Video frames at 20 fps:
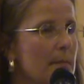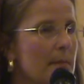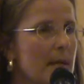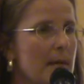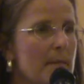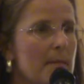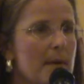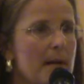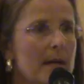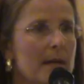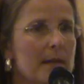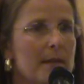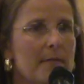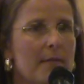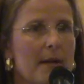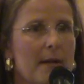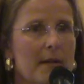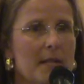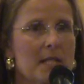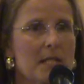to be among the
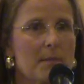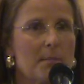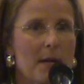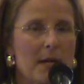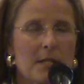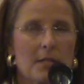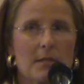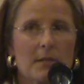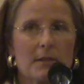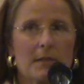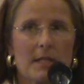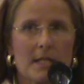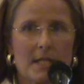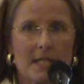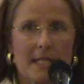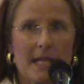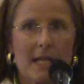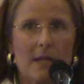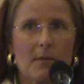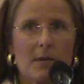very special,
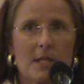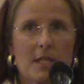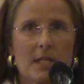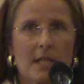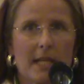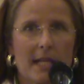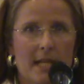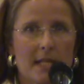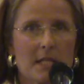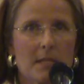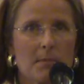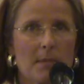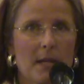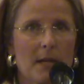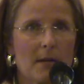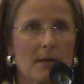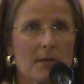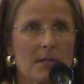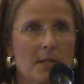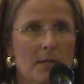distinguished guest
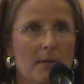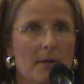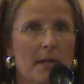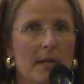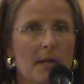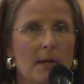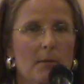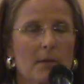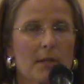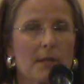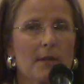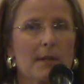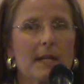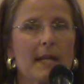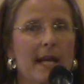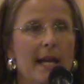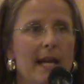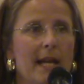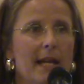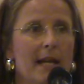speakers who are here with you
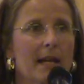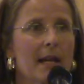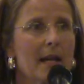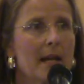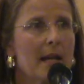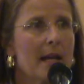today.